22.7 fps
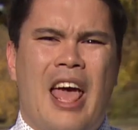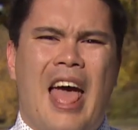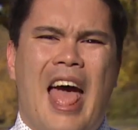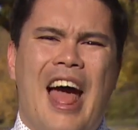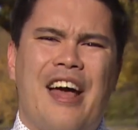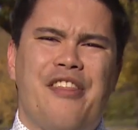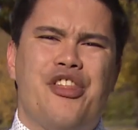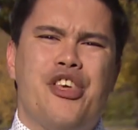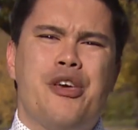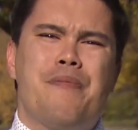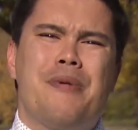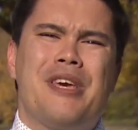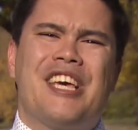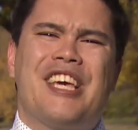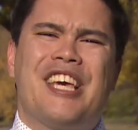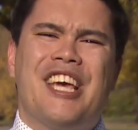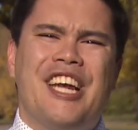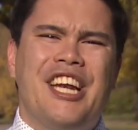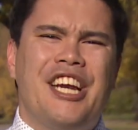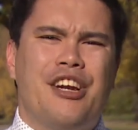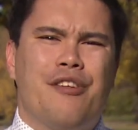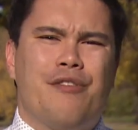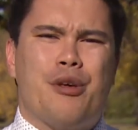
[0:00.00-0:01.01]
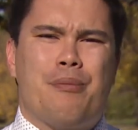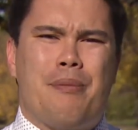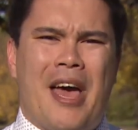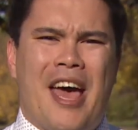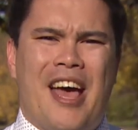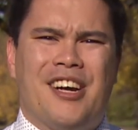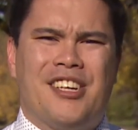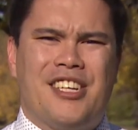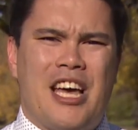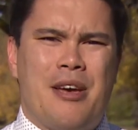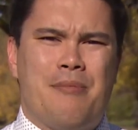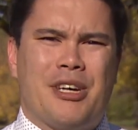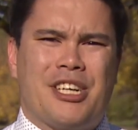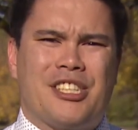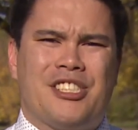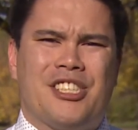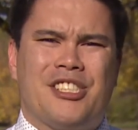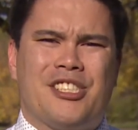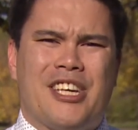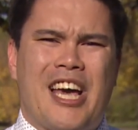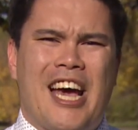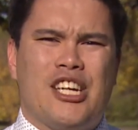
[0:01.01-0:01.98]
At the beginning of the pandemic,
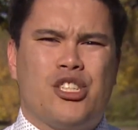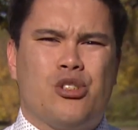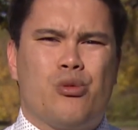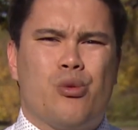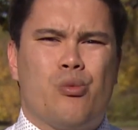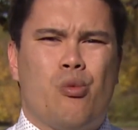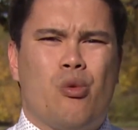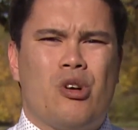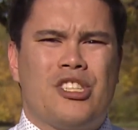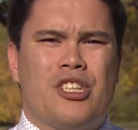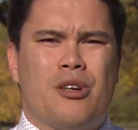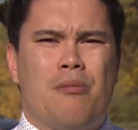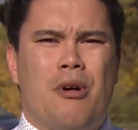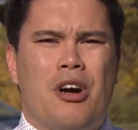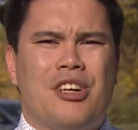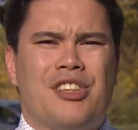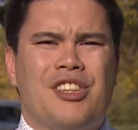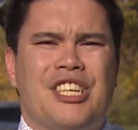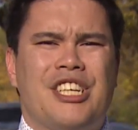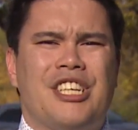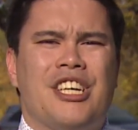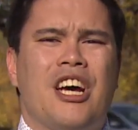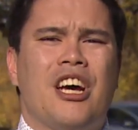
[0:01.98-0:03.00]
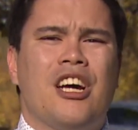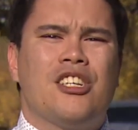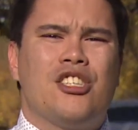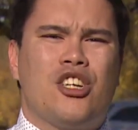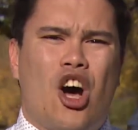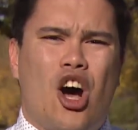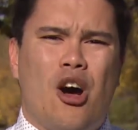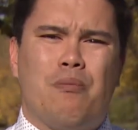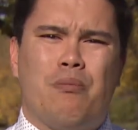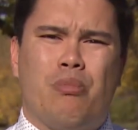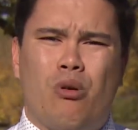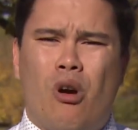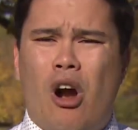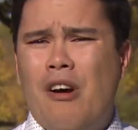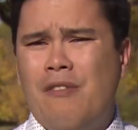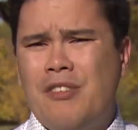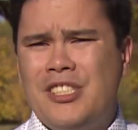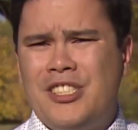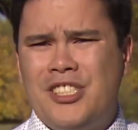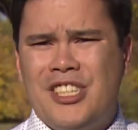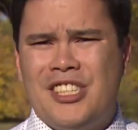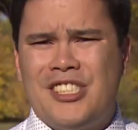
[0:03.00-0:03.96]
Saskatchewan was among the top
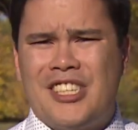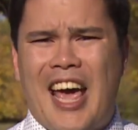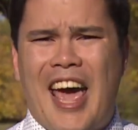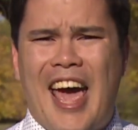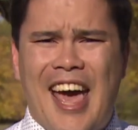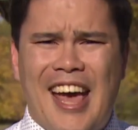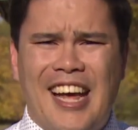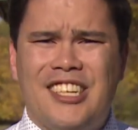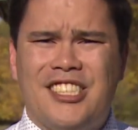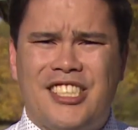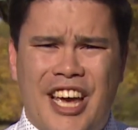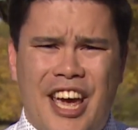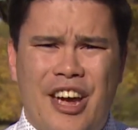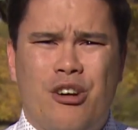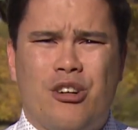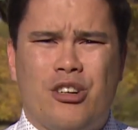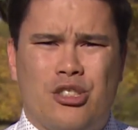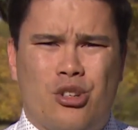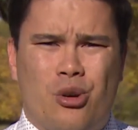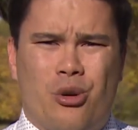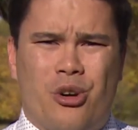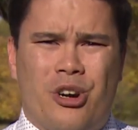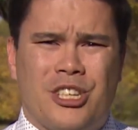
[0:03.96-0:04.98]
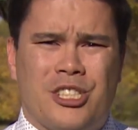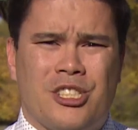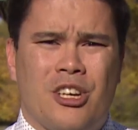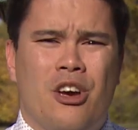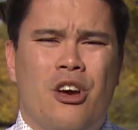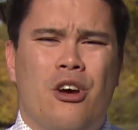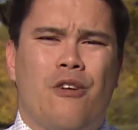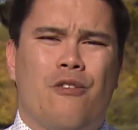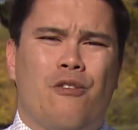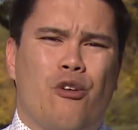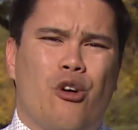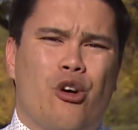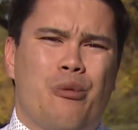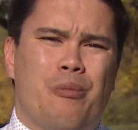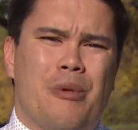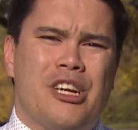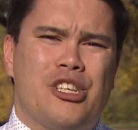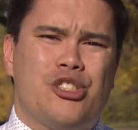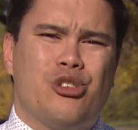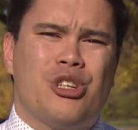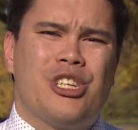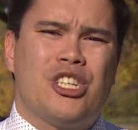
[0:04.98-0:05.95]
provinces and territories for
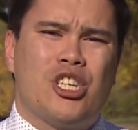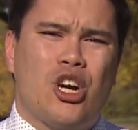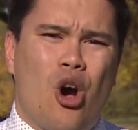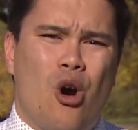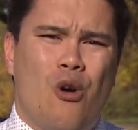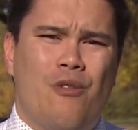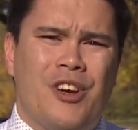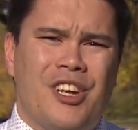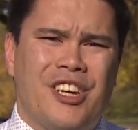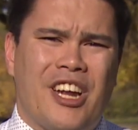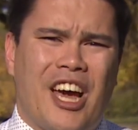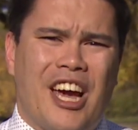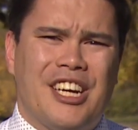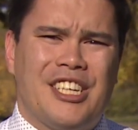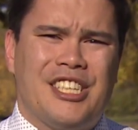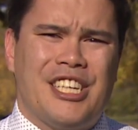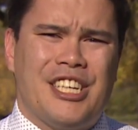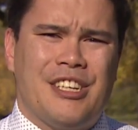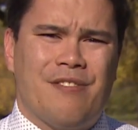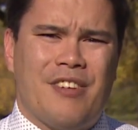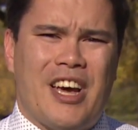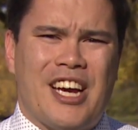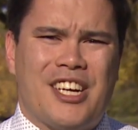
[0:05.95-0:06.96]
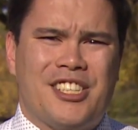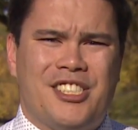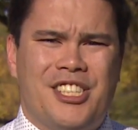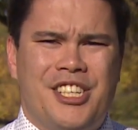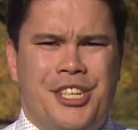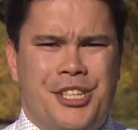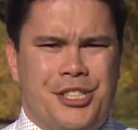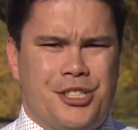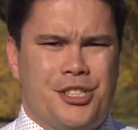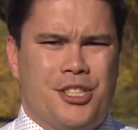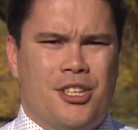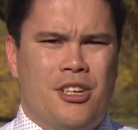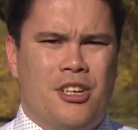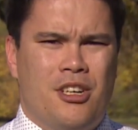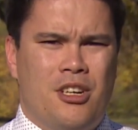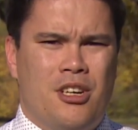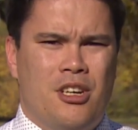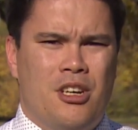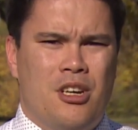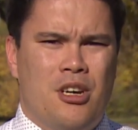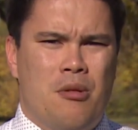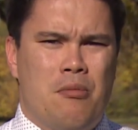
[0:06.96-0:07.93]
administering COVID-19 vaccines.
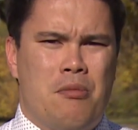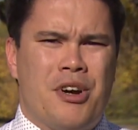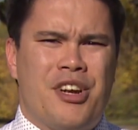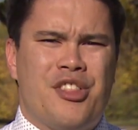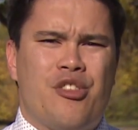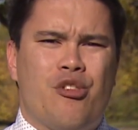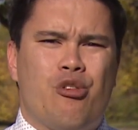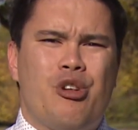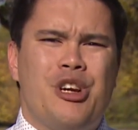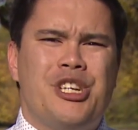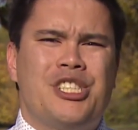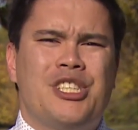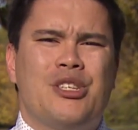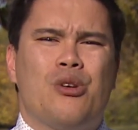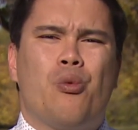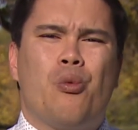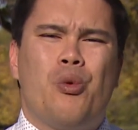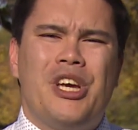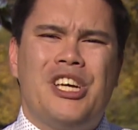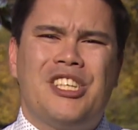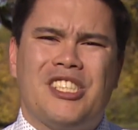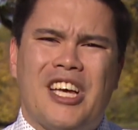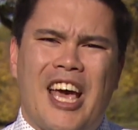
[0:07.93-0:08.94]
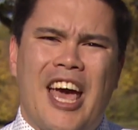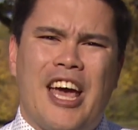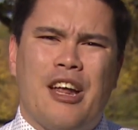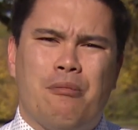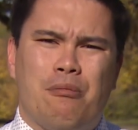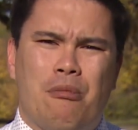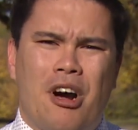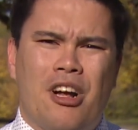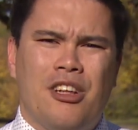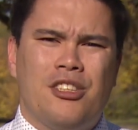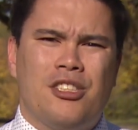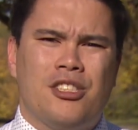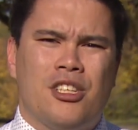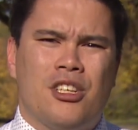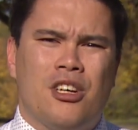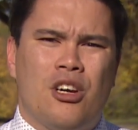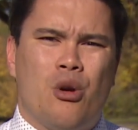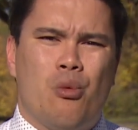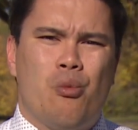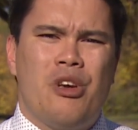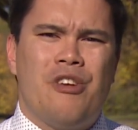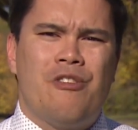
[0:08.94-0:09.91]
But in the recent weeks and months,
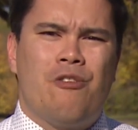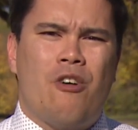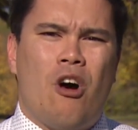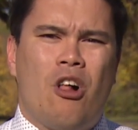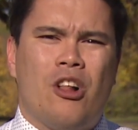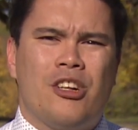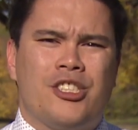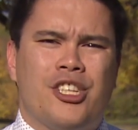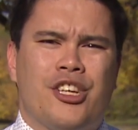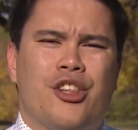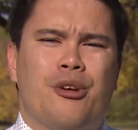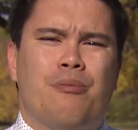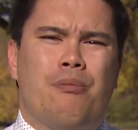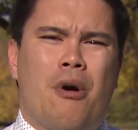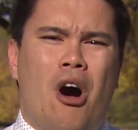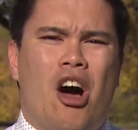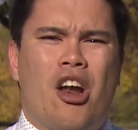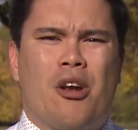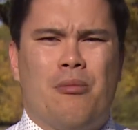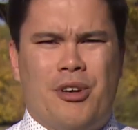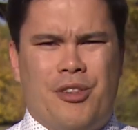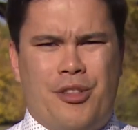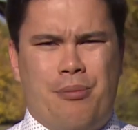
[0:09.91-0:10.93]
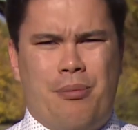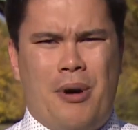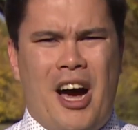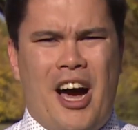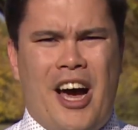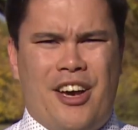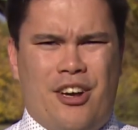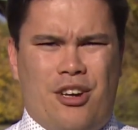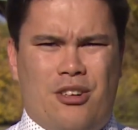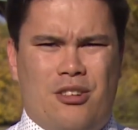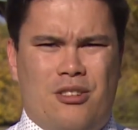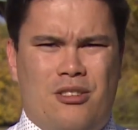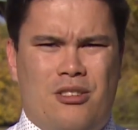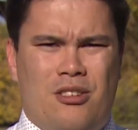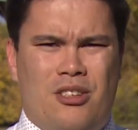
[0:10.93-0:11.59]
we've fallen to the bottom of the pile.